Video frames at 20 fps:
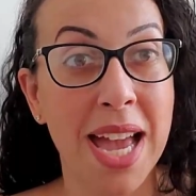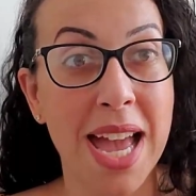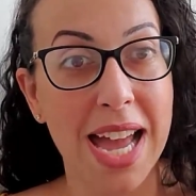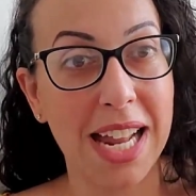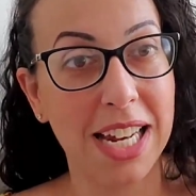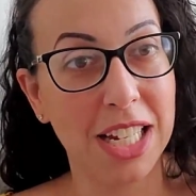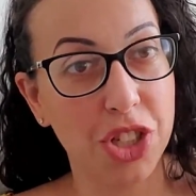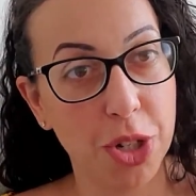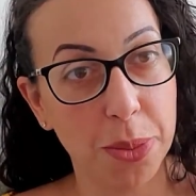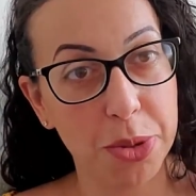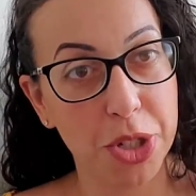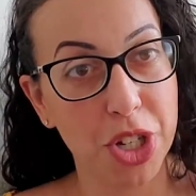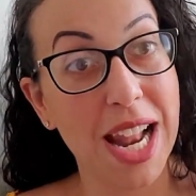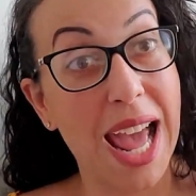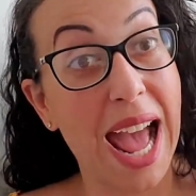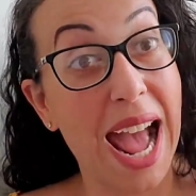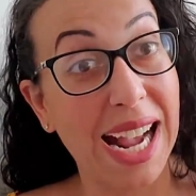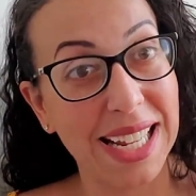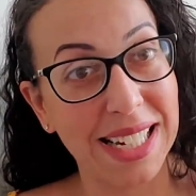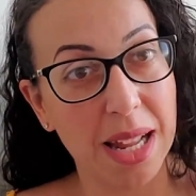an Egyptian
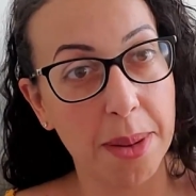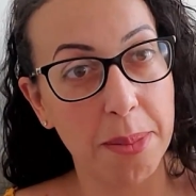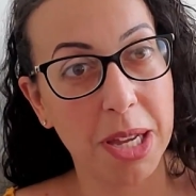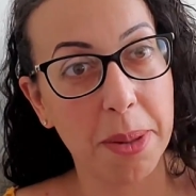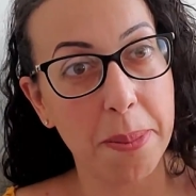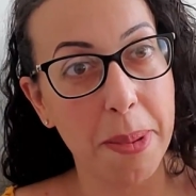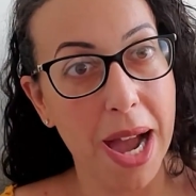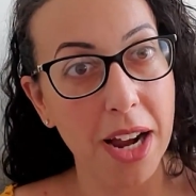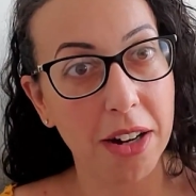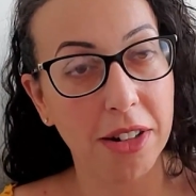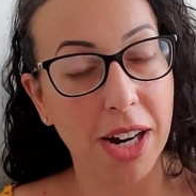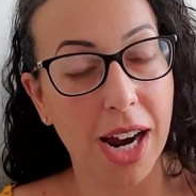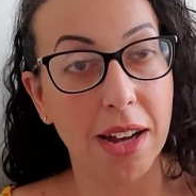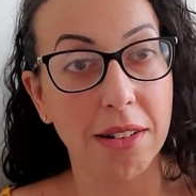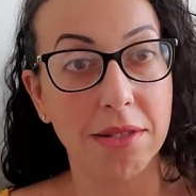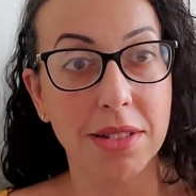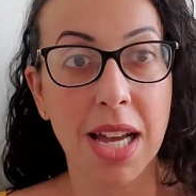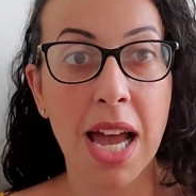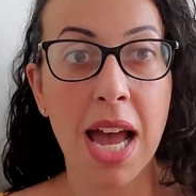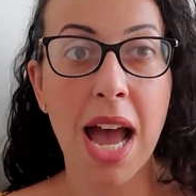academic
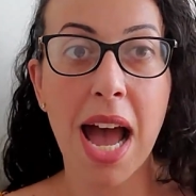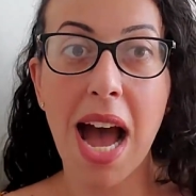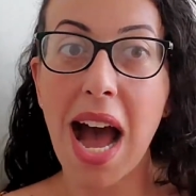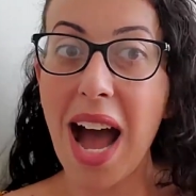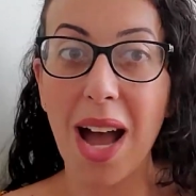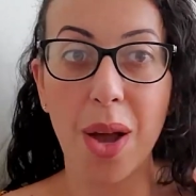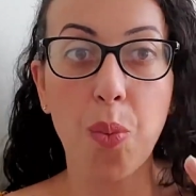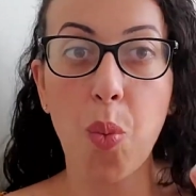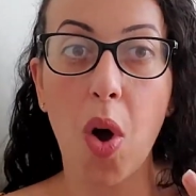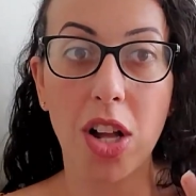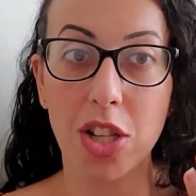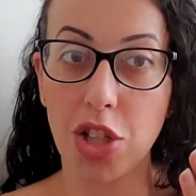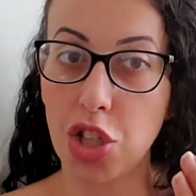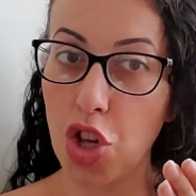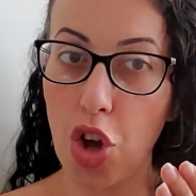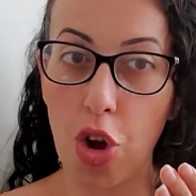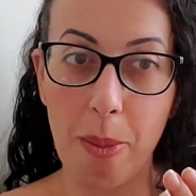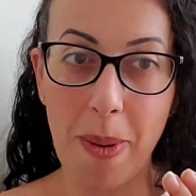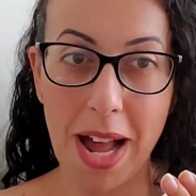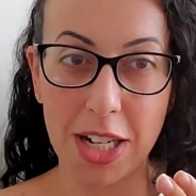background, I want
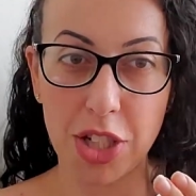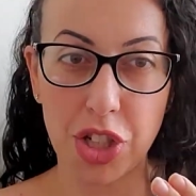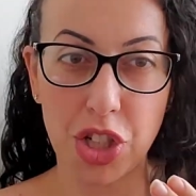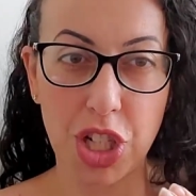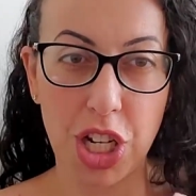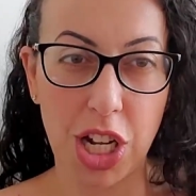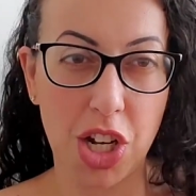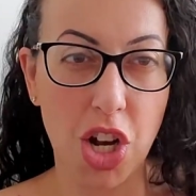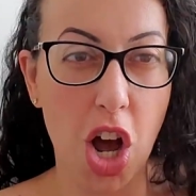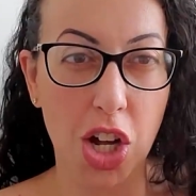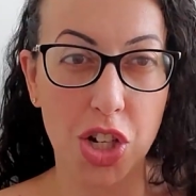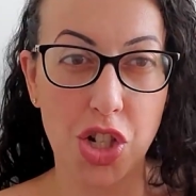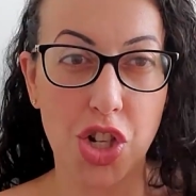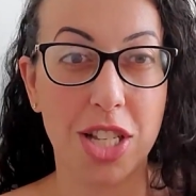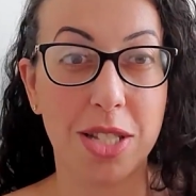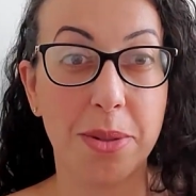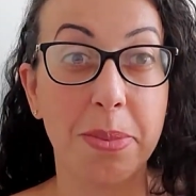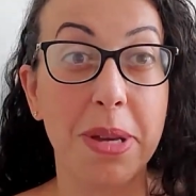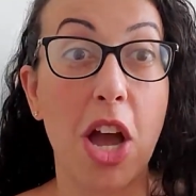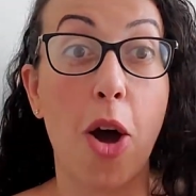so much to not
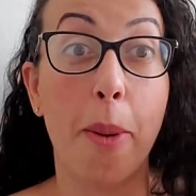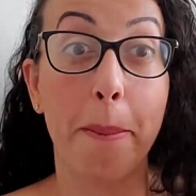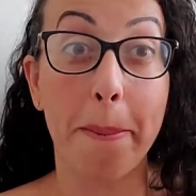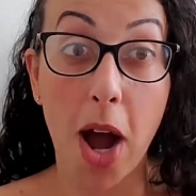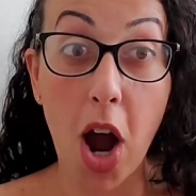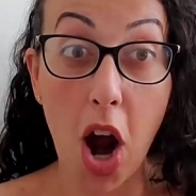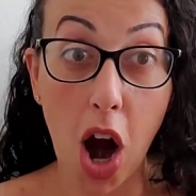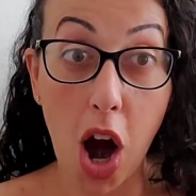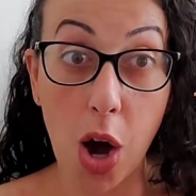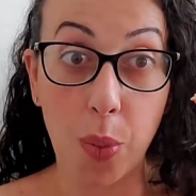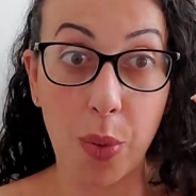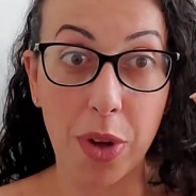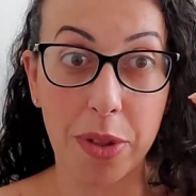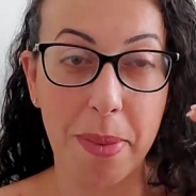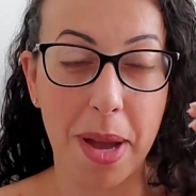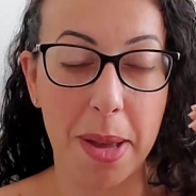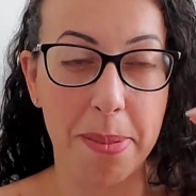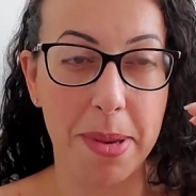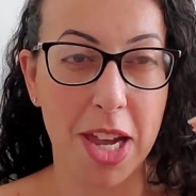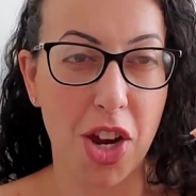just be on par with
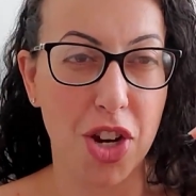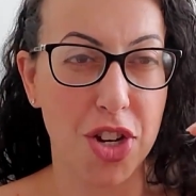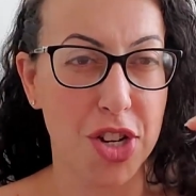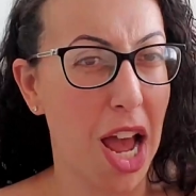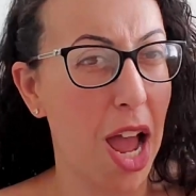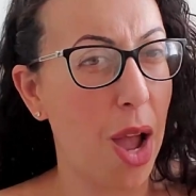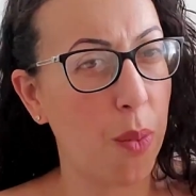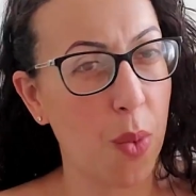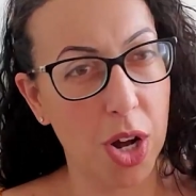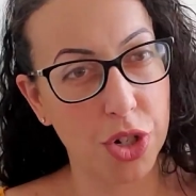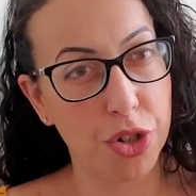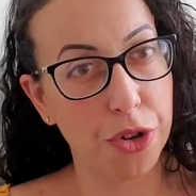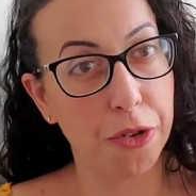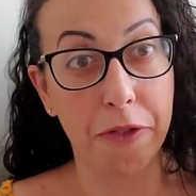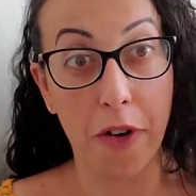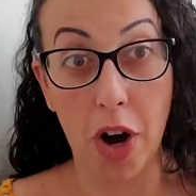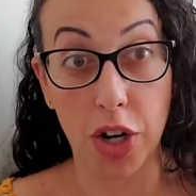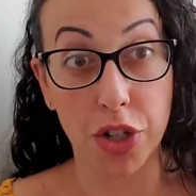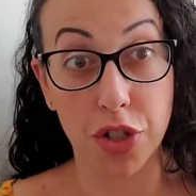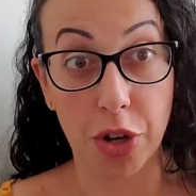my peers. I want to
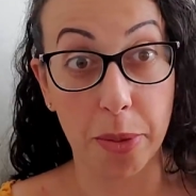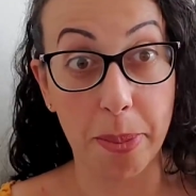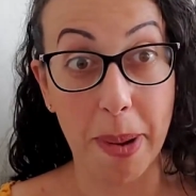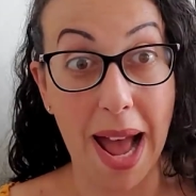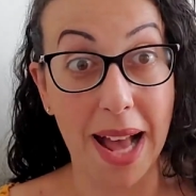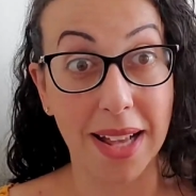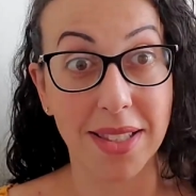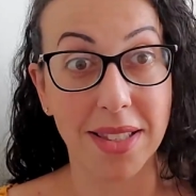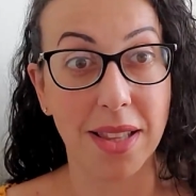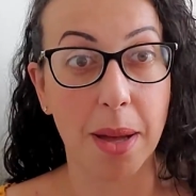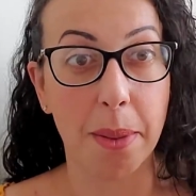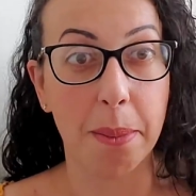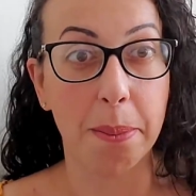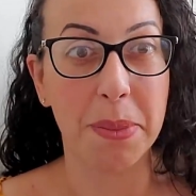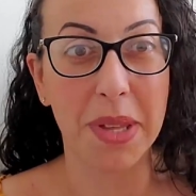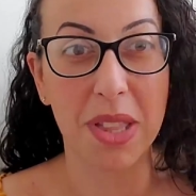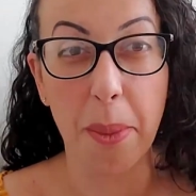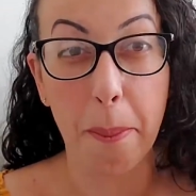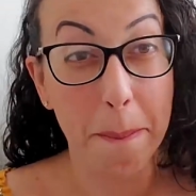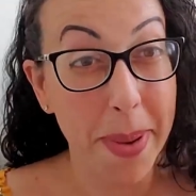far surpass them,
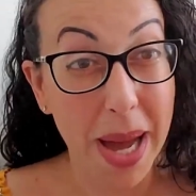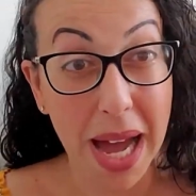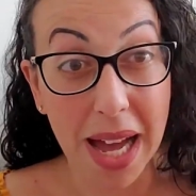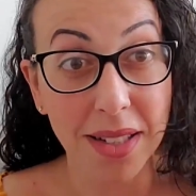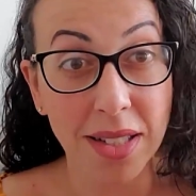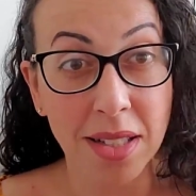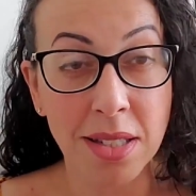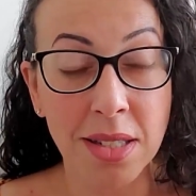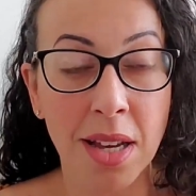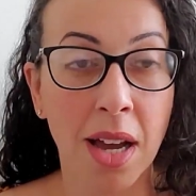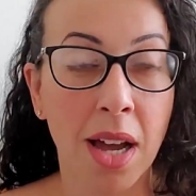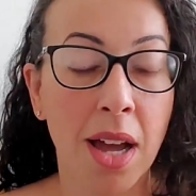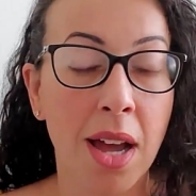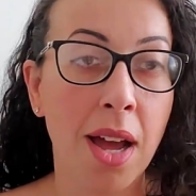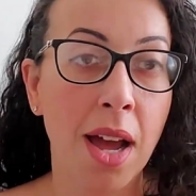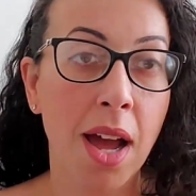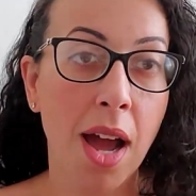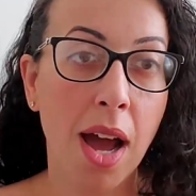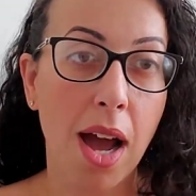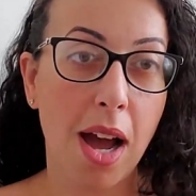be the best.
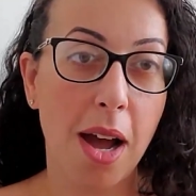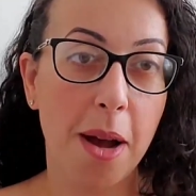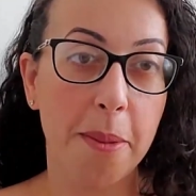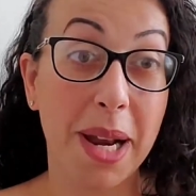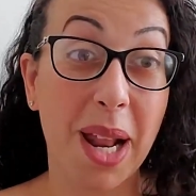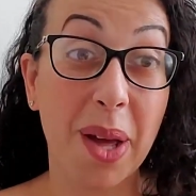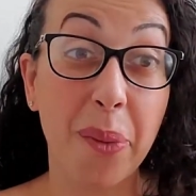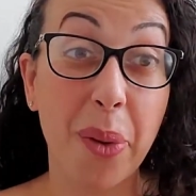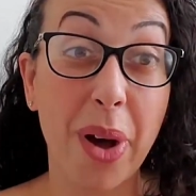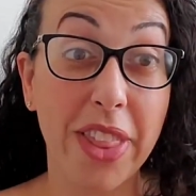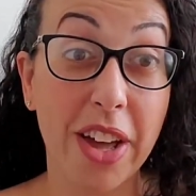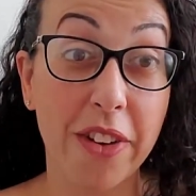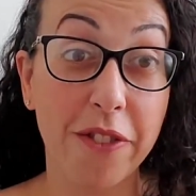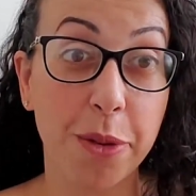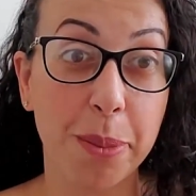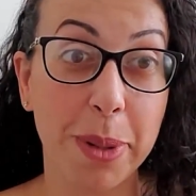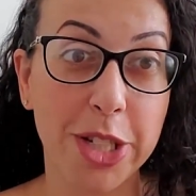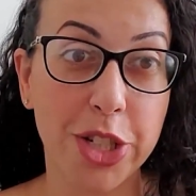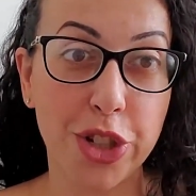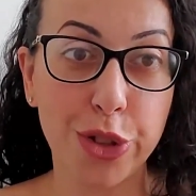And I want that for
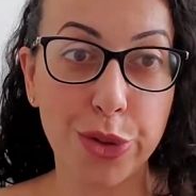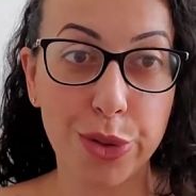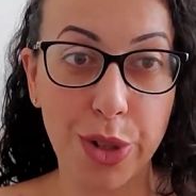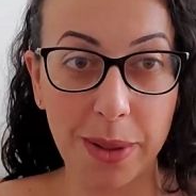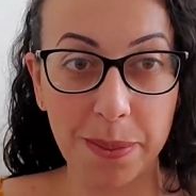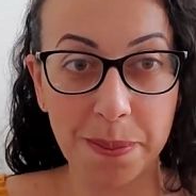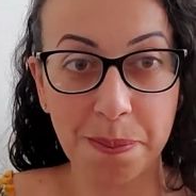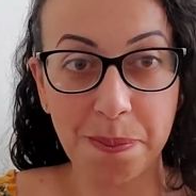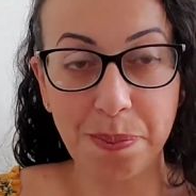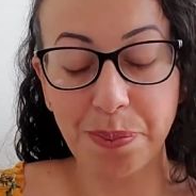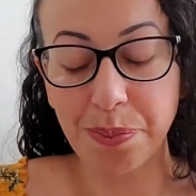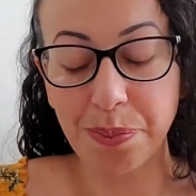my children.